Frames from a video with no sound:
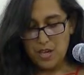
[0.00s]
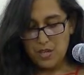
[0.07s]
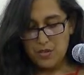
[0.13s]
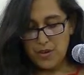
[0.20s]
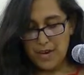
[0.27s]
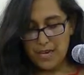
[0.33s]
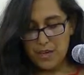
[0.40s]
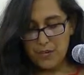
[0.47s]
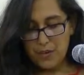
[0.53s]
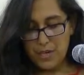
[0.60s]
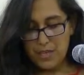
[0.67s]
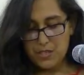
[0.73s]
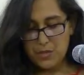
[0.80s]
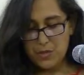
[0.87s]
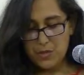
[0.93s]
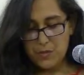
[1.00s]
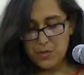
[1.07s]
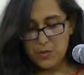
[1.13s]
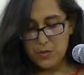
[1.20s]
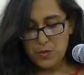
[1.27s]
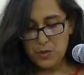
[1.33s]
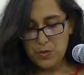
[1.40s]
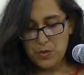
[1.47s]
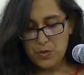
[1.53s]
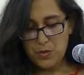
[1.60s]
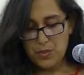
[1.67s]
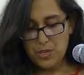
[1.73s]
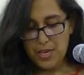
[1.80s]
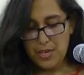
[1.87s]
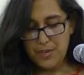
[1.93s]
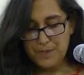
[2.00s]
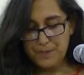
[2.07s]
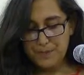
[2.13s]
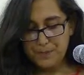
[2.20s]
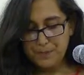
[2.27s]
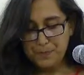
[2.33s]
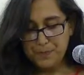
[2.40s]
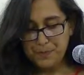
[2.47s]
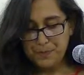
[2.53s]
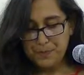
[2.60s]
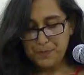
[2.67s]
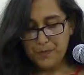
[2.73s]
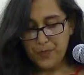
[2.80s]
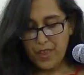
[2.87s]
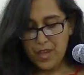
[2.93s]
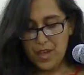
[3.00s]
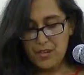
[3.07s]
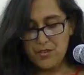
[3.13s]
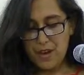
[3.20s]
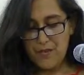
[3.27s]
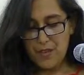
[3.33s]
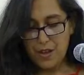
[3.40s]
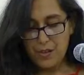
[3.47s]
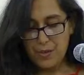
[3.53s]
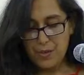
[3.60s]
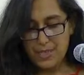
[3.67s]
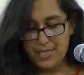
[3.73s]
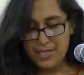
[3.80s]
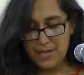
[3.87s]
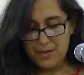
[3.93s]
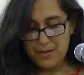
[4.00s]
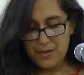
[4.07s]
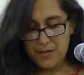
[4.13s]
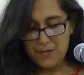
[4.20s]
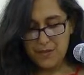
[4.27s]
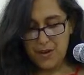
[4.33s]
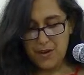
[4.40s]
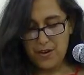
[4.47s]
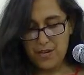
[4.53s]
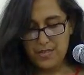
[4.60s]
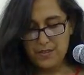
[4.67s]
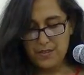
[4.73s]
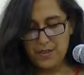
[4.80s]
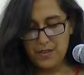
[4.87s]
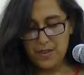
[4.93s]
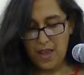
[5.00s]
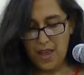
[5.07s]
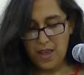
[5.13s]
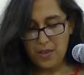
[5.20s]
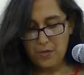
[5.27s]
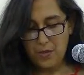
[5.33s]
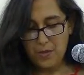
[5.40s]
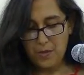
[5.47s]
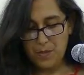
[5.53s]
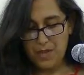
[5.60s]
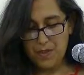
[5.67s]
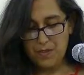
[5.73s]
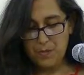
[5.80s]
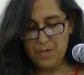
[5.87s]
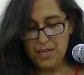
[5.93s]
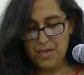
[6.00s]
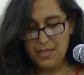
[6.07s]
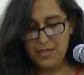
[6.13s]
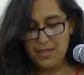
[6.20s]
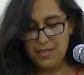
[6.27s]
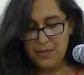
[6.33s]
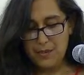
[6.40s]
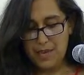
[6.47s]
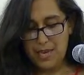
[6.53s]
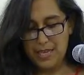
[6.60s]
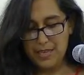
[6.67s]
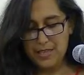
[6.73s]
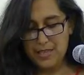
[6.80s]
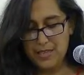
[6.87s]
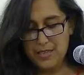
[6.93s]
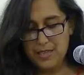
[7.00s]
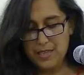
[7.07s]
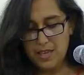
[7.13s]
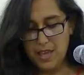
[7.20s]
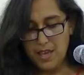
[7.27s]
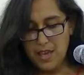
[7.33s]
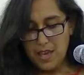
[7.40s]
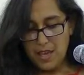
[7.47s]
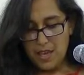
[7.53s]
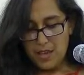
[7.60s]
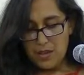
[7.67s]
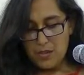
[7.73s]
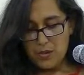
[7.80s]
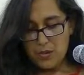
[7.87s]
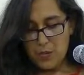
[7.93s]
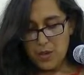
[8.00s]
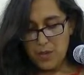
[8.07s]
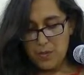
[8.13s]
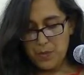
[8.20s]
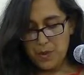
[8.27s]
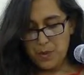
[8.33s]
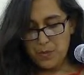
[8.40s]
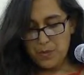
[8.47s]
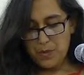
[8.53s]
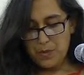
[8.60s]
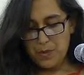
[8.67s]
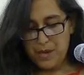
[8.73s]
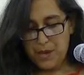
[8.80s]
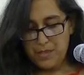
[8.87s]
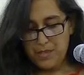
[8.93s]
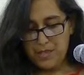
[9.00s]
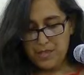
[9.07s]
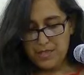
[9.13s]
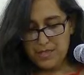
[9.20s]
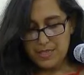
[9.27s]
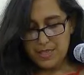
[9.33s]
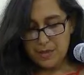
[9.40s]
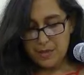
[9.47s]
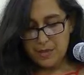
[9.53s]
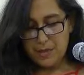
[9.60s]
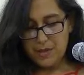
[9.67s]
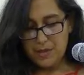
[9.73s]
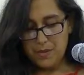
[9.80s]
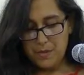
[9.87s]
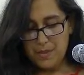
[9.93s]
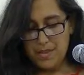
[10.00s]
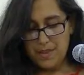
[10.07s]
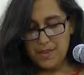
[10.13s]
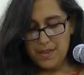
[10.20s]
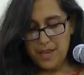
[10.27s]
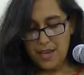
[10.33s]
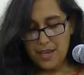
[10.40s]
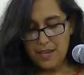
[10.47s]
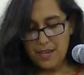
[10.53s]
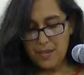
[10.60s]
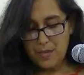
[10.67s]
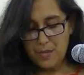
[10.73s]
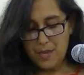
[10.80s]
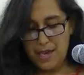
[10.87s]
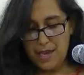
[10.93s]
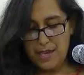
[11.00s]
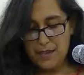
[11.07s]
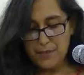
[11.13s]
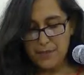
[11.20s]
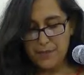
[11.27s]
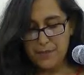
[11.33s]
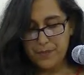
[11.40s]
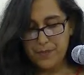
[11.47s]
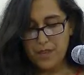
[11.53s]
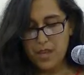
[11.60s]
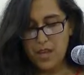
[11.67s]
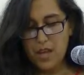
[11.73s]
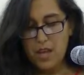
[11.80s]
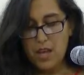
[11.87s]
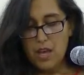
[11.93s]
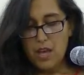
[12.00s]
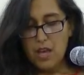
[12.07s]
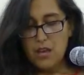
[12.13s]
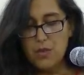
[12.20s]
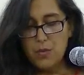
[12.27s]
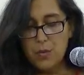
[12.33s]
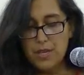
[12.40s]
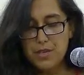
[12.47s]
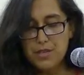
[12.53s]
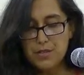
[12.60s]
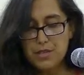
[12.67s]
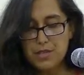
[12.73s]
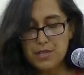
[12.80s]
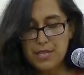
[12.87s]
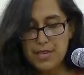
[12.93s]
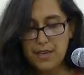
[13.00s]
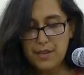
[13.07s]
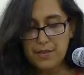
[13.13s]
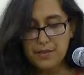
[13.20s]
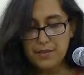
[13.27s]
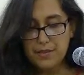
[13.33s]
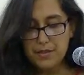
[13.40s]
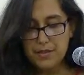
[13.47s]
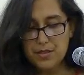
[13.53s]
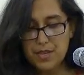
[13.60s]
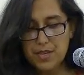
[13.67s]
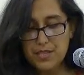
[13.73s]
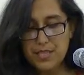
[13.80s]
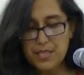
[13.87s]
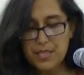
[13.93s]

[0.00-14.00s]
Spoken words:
dragging rakes over to a tool shed. I drive all the way down to the far end of the lot where the pavement ends in pilings. There's one boat, bobbing in a slip. Beyond that, the bay. The windows are down. Salty